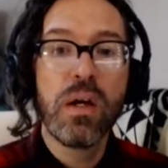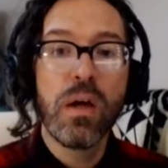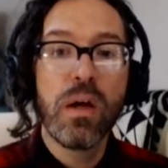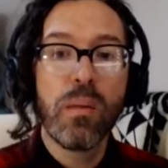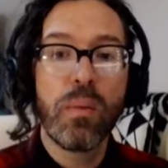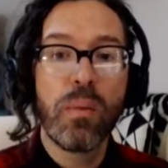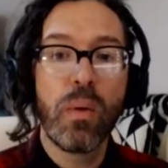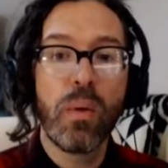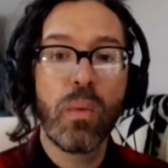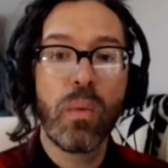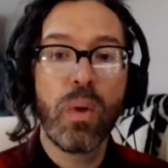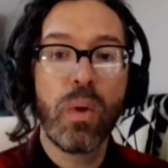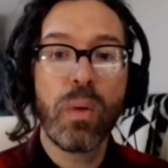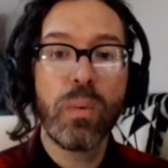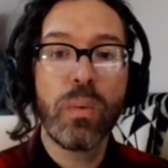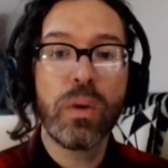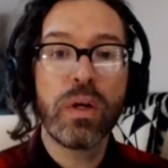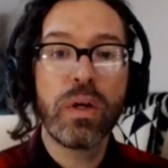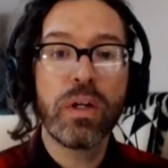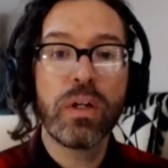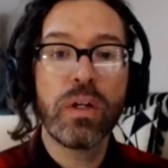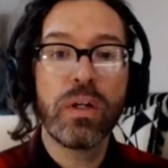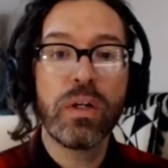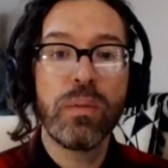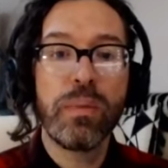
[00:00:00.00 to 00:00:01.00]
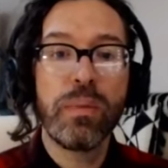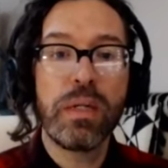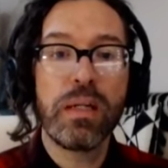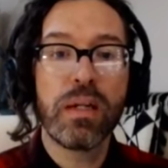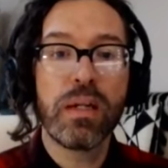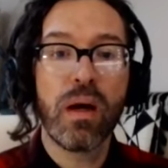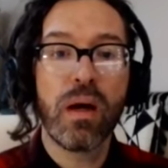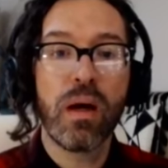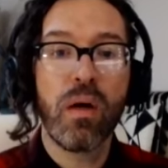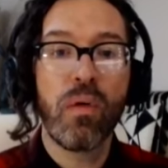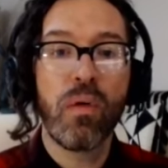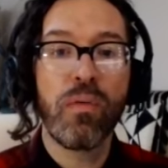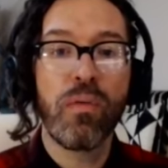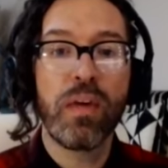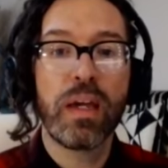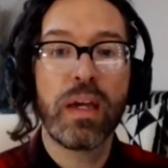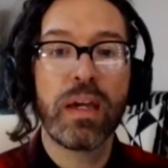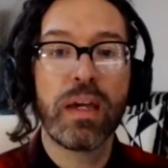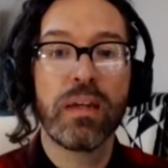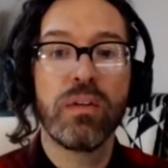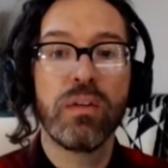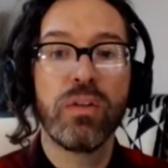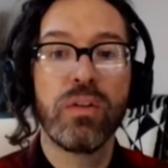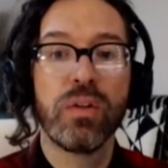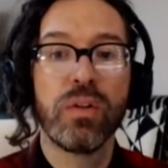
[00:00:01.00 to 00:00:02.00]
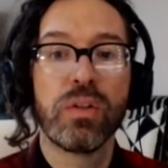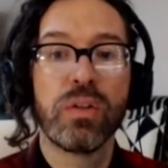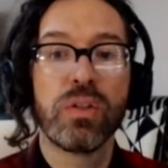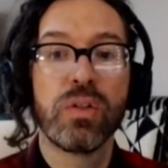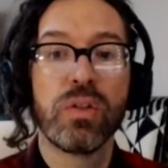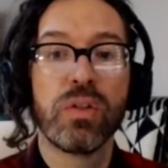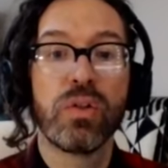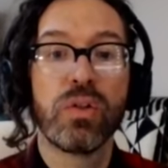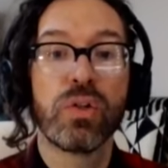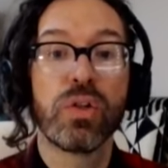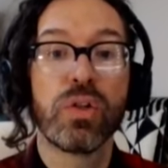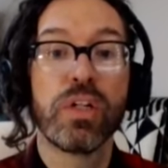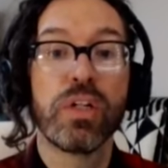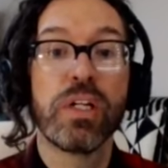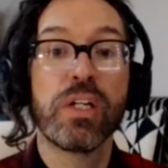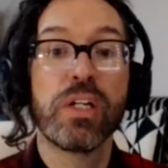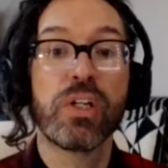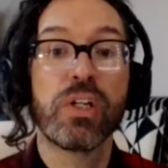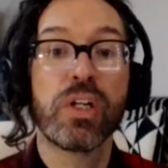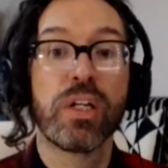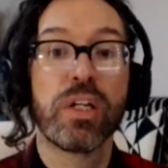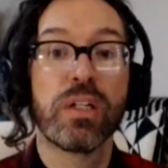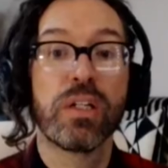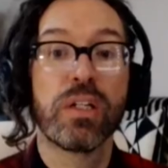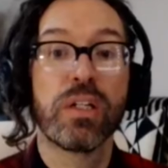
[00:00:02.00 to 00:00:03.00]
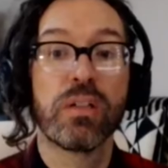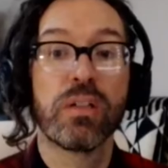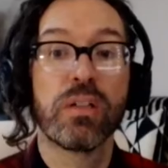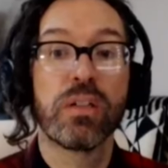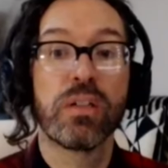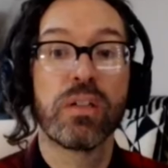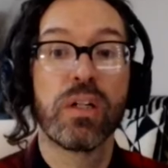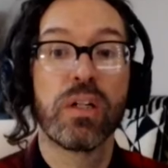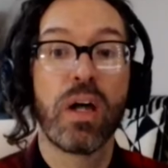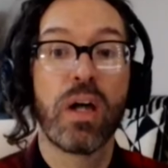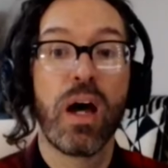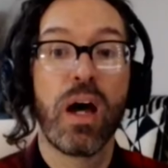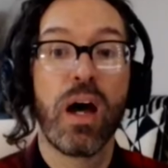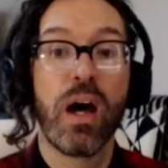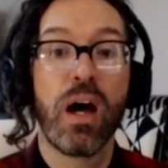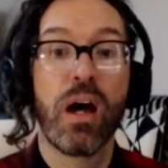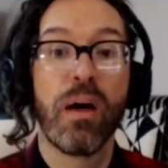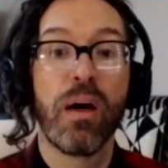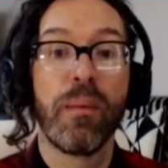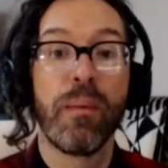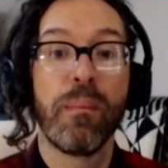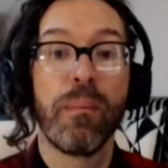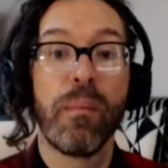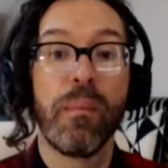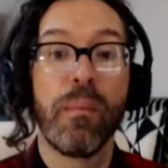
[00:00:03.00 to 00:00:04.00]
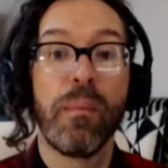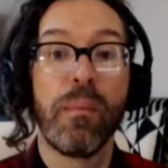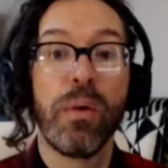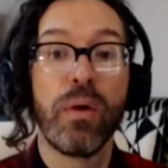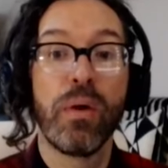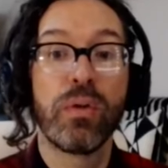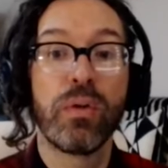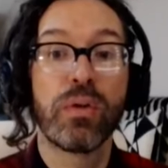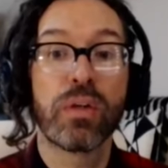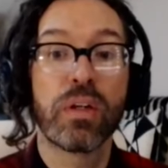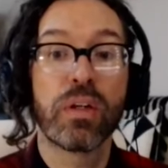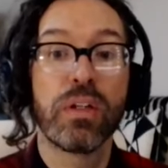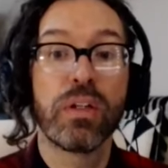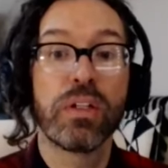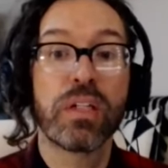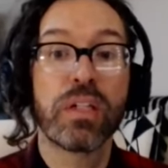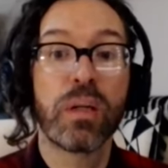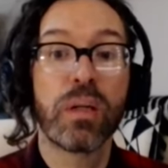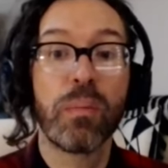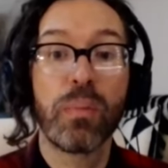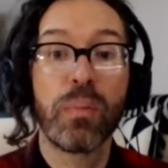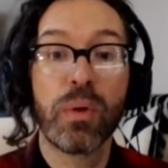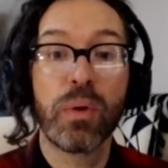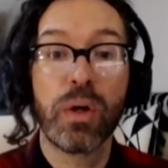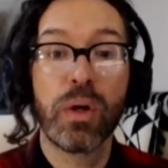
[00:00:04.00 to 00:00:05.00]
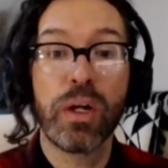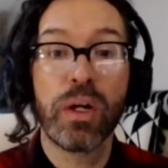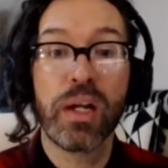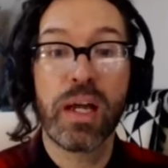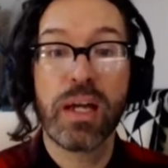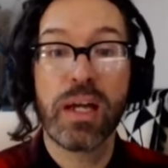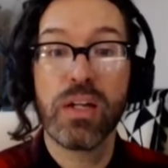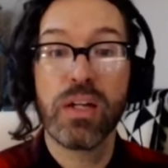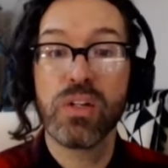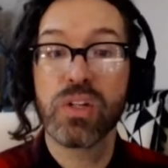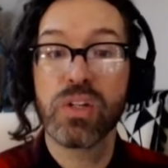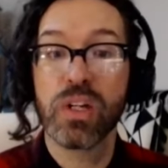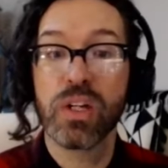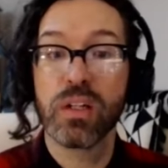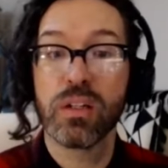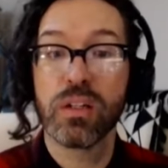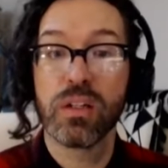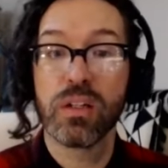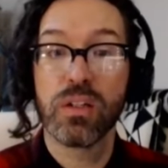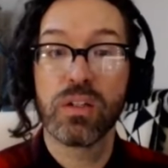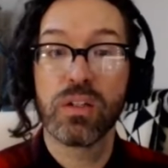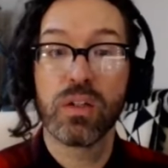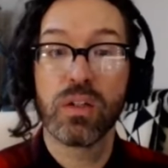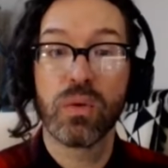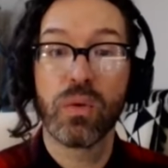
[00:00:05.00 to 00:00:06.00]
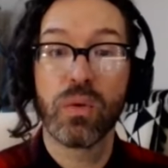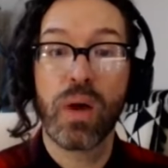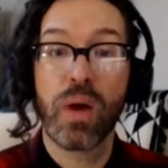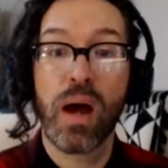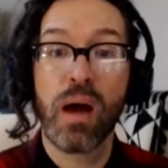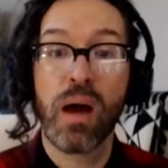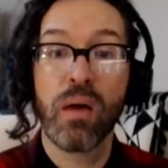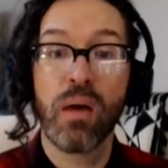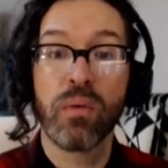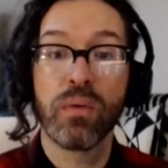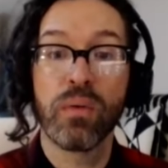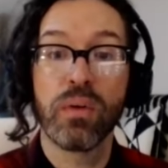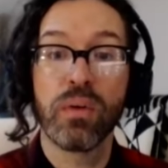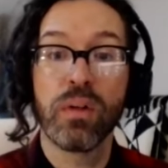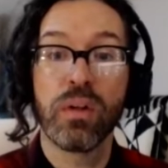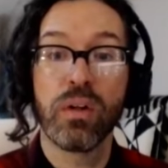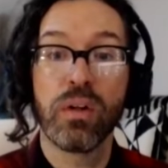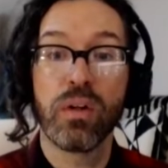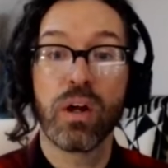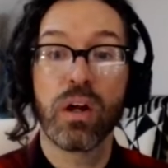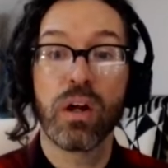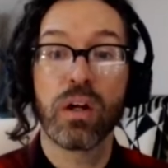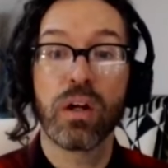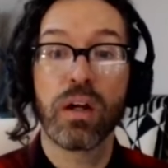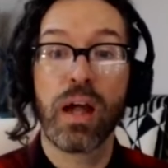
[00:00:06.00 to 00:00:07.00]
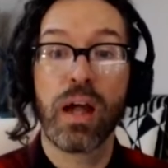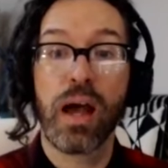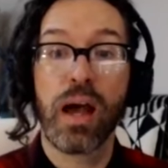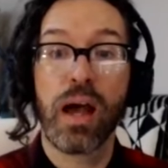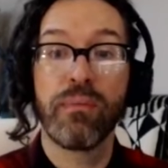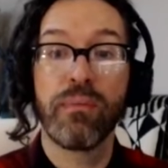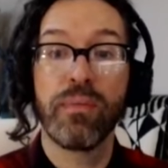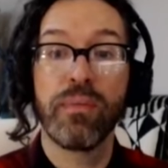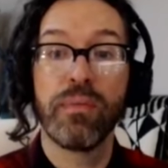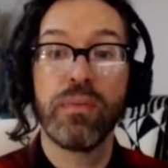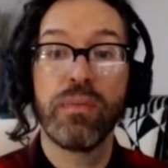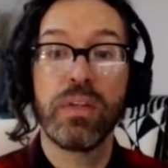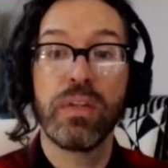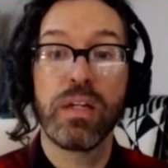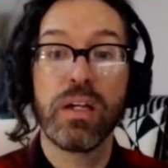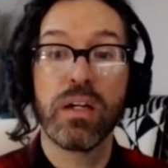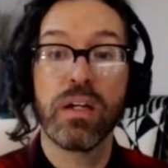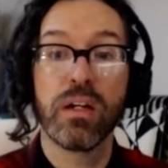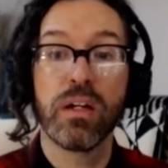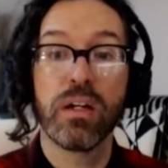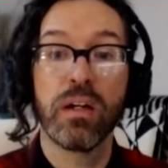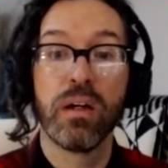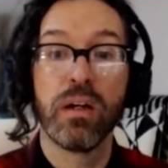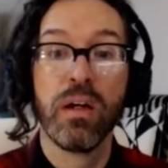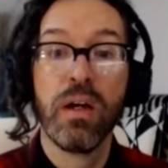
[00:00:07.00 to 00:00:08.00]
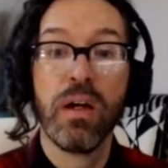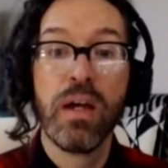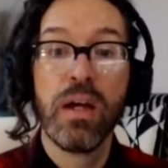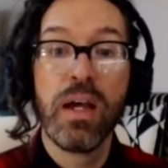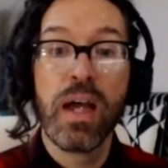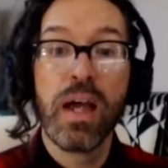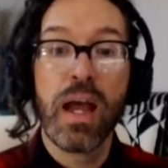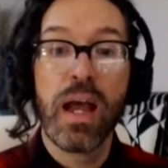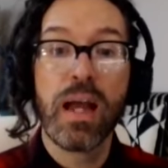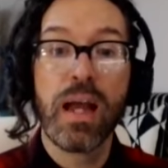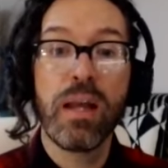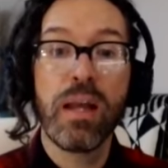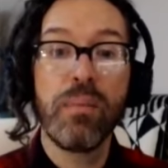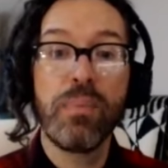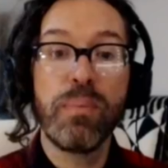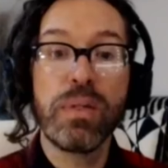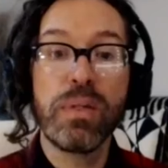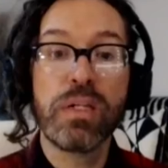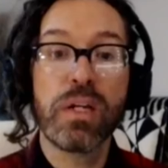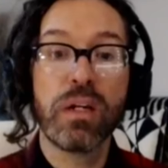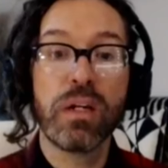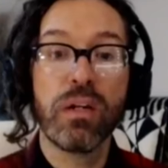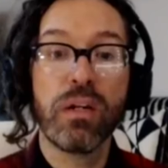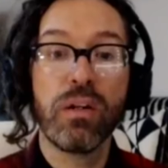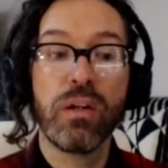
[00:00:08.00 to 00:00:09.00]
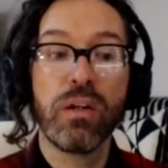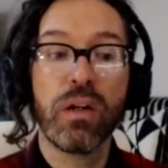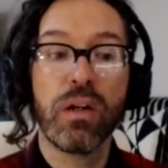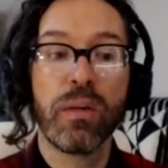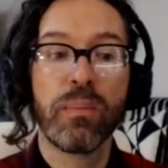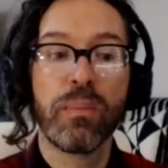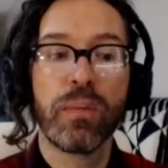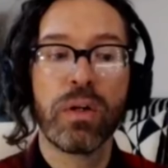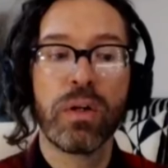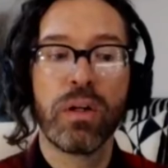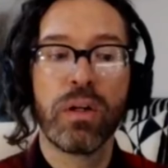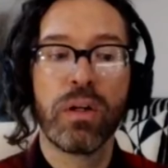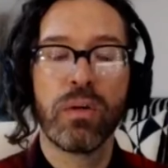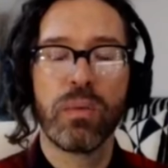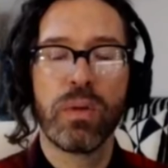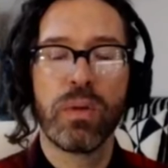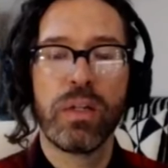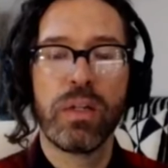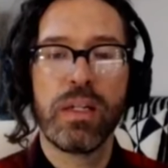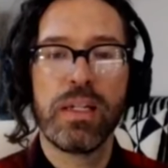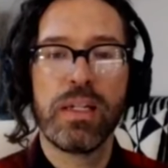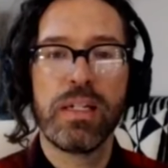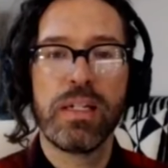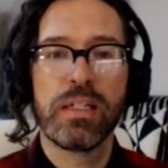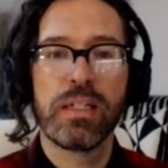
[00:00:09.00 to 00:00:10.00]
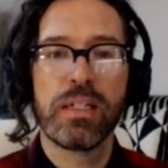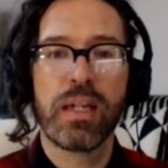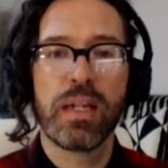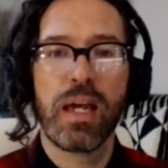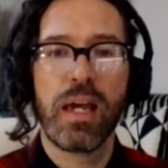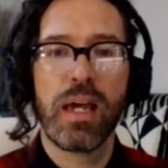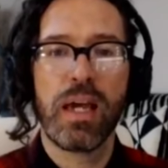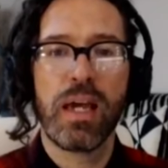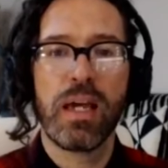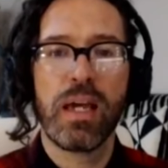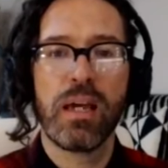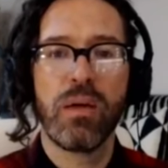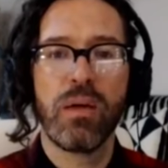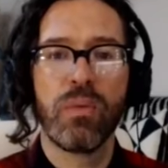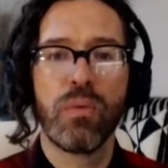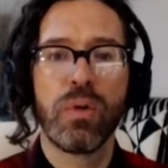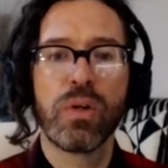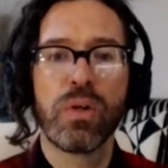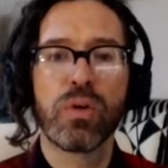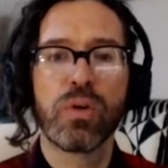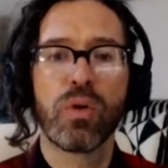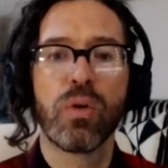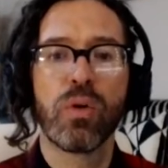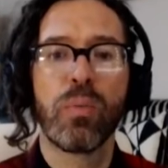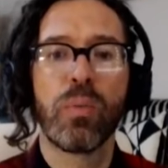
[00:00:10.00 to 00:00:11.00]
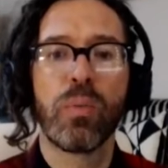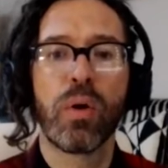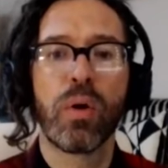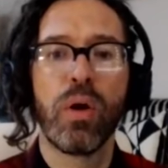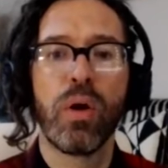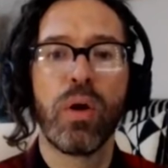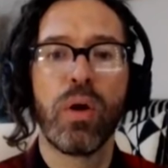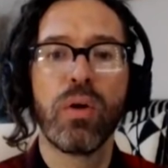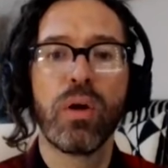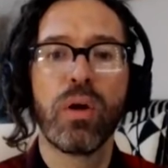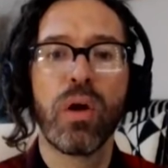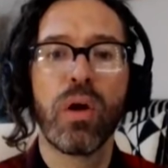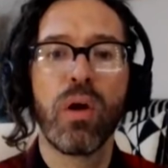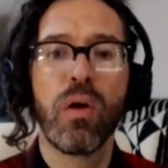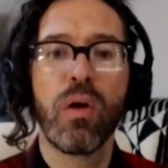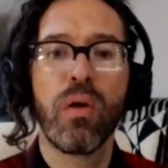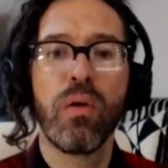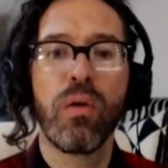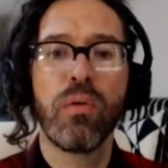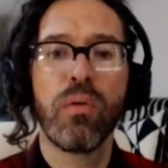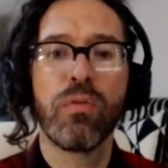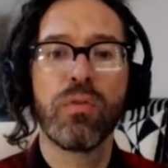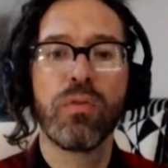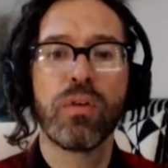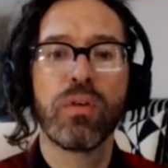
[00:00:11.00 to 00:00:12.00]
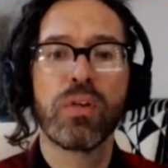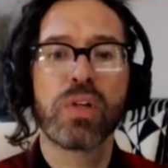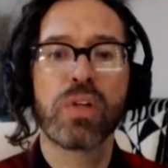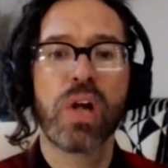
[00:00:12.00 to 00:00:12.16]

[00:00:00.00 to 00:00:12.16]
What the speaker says: But what we're going to be delving into is the traditions, both contemporary and ancient, that surround the dark half of the year. And in particular, I'm going to release a ritual protocol for